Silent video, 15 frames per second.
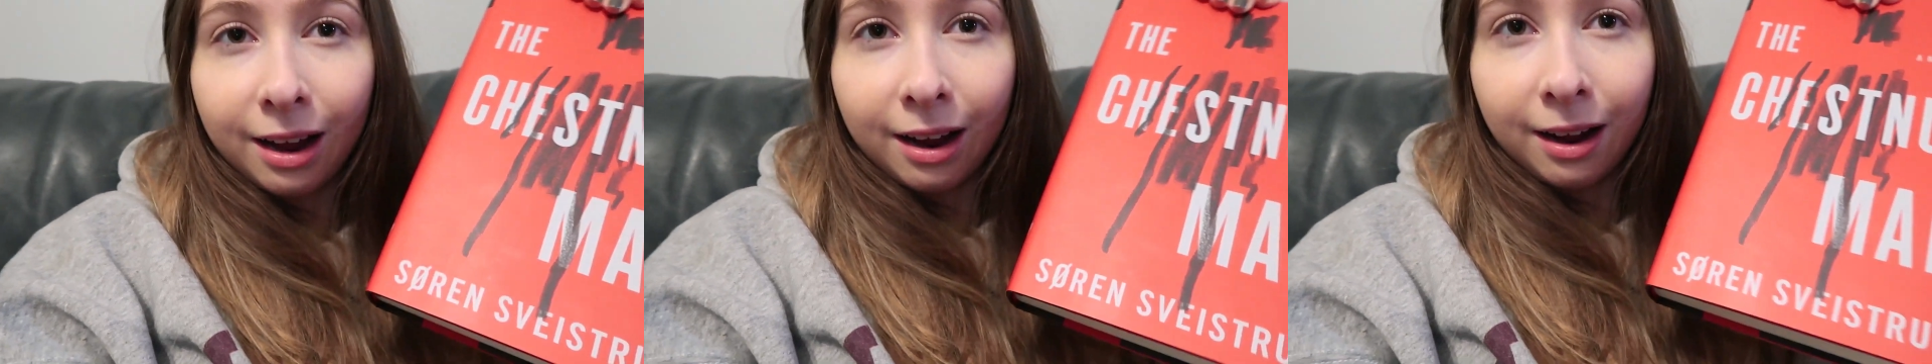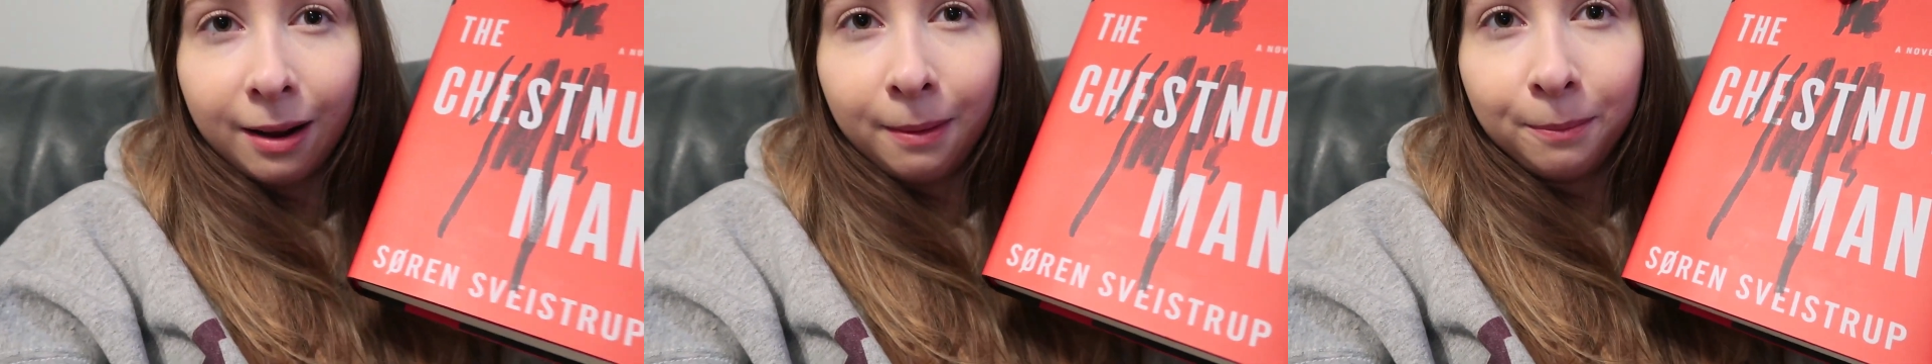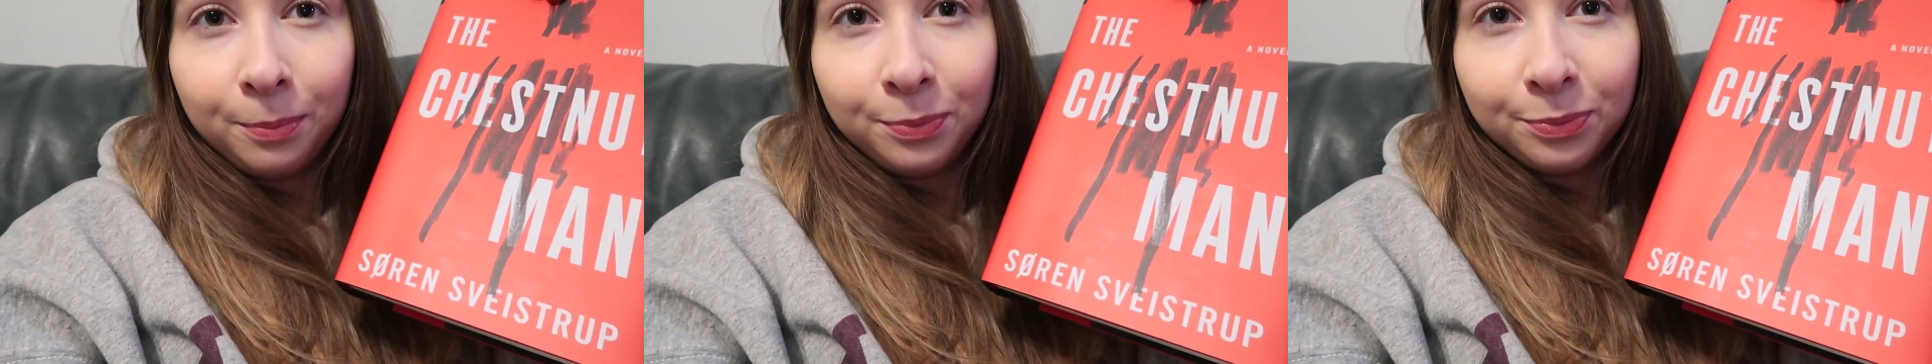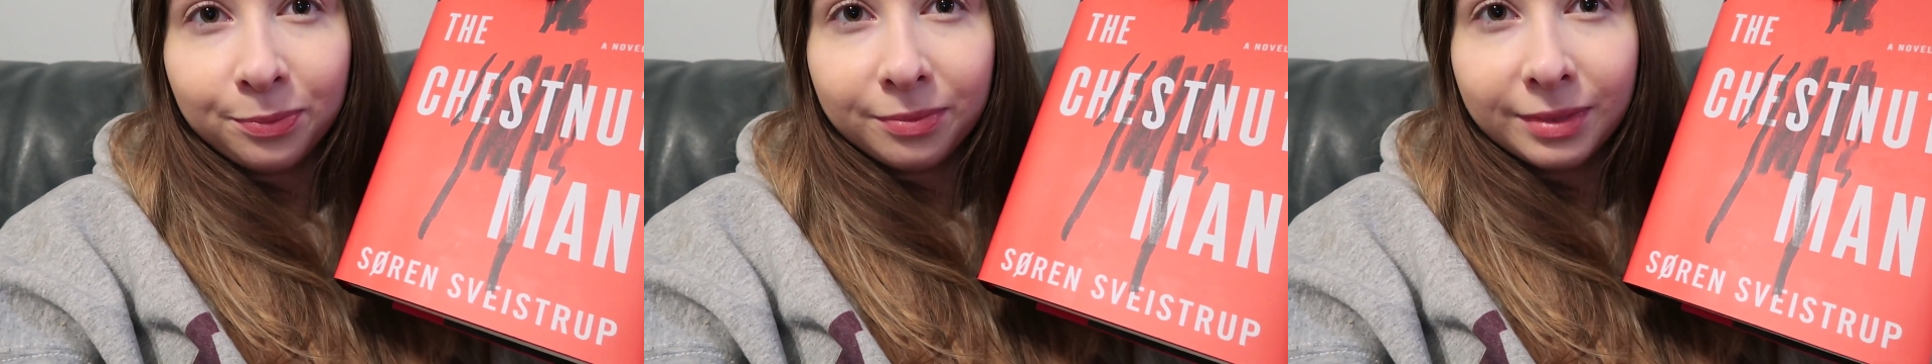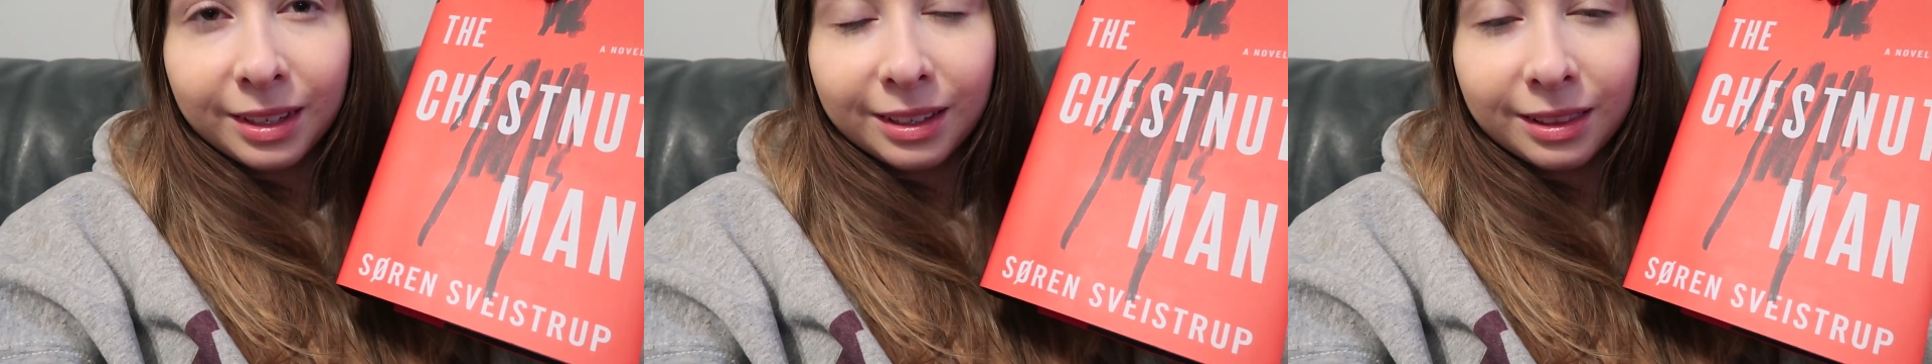
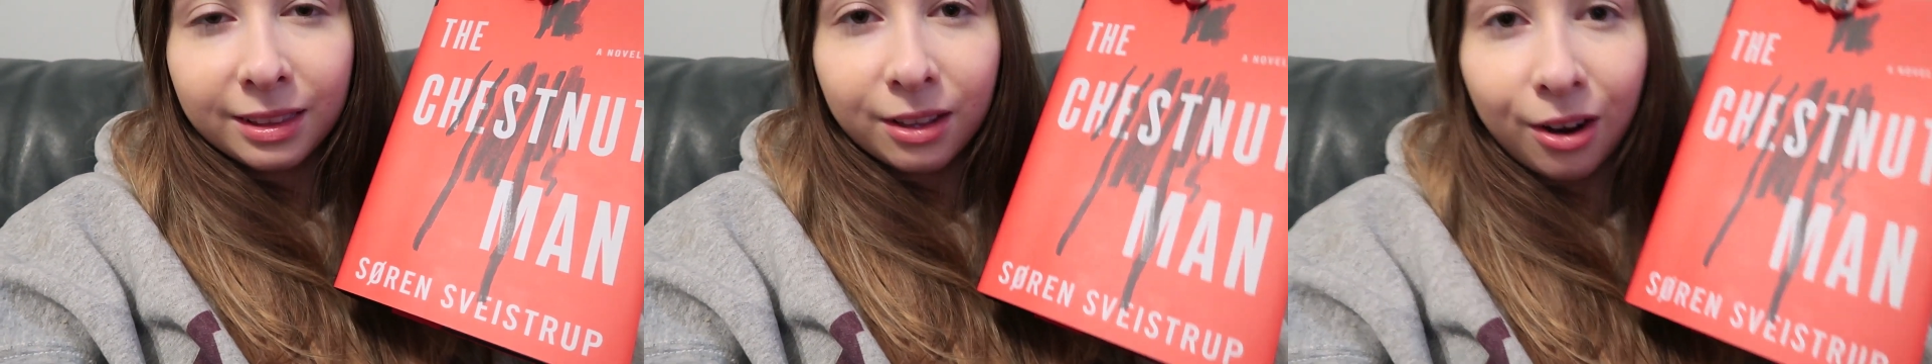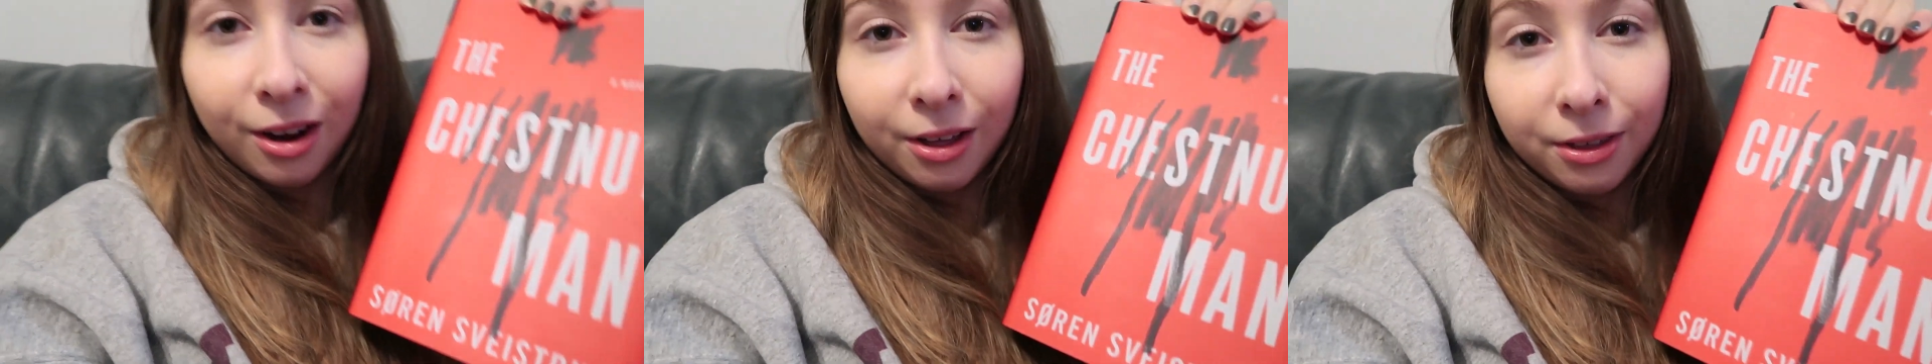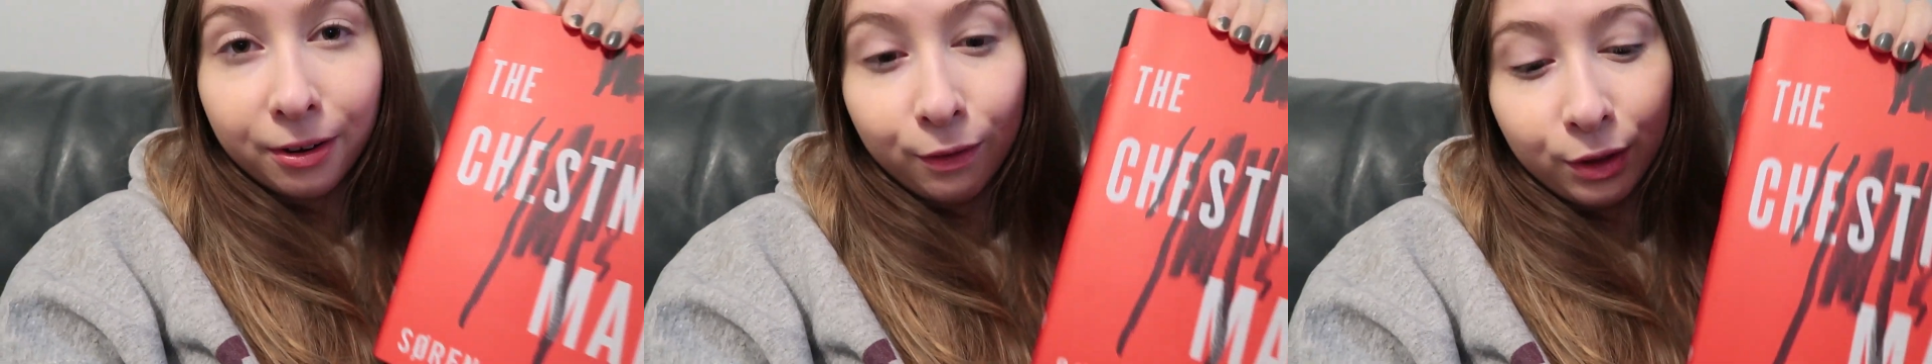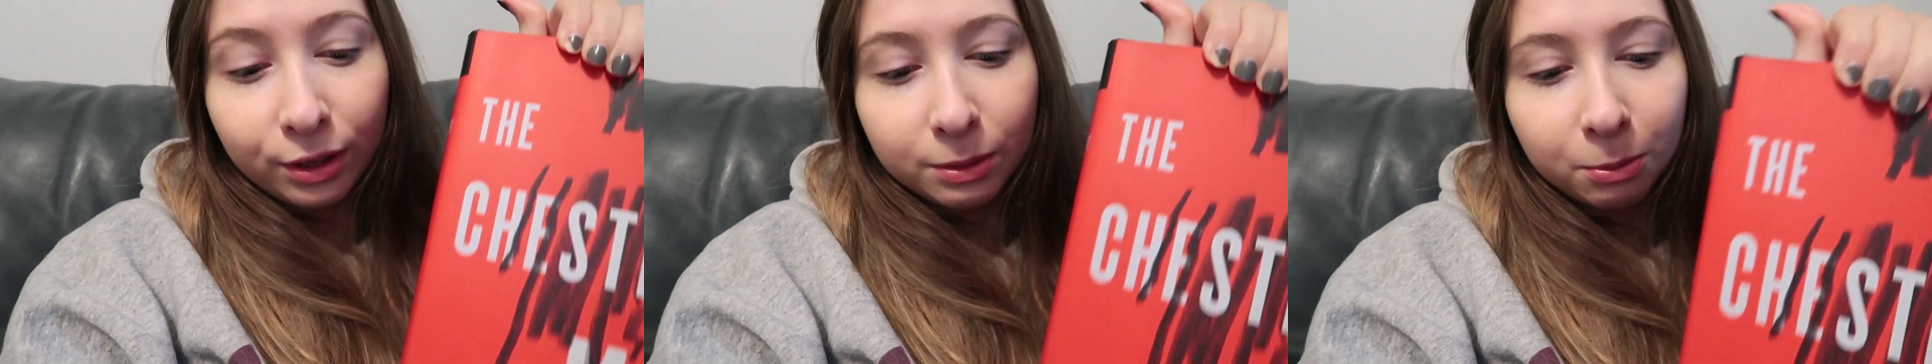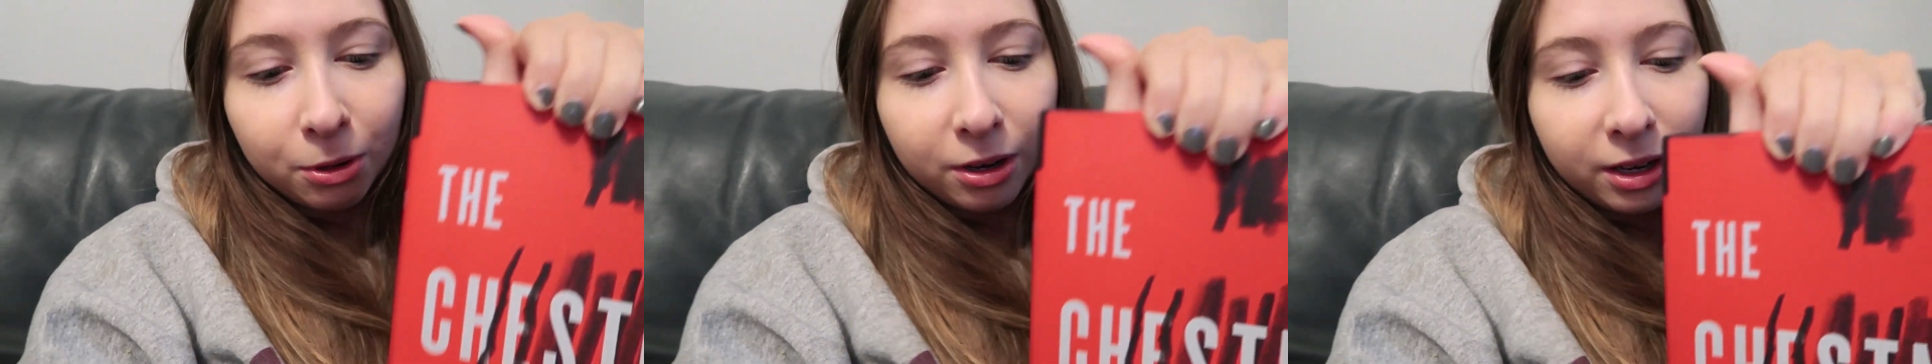the author of
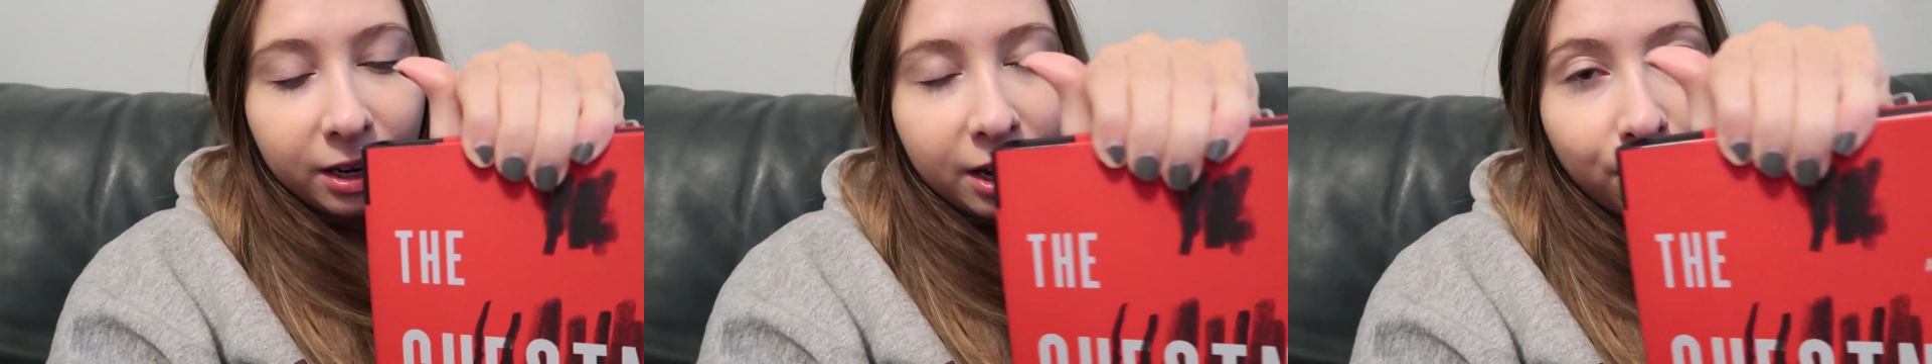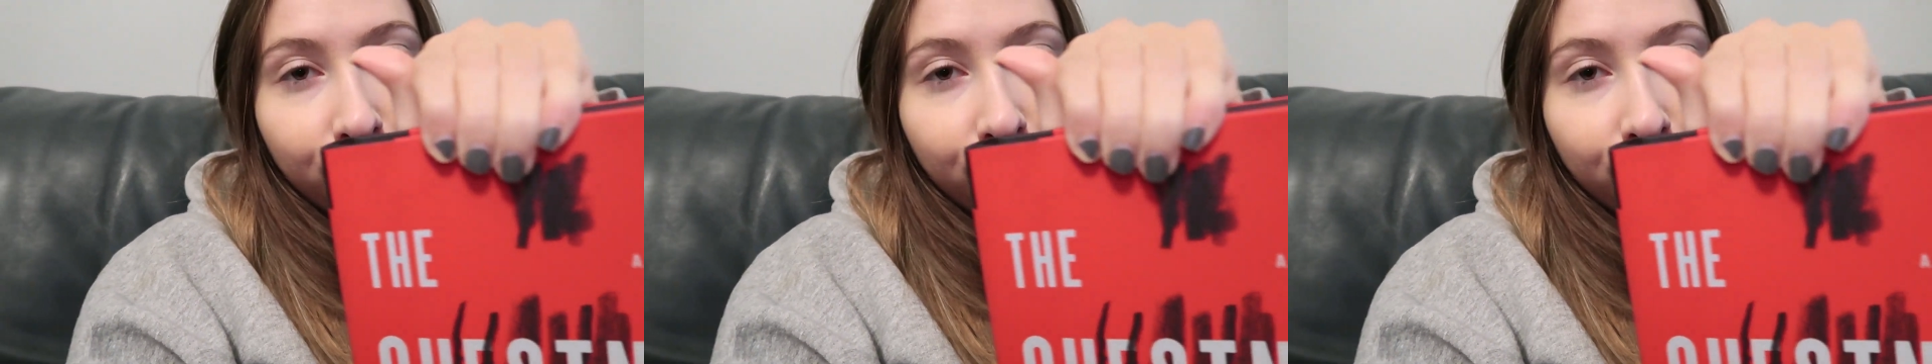this book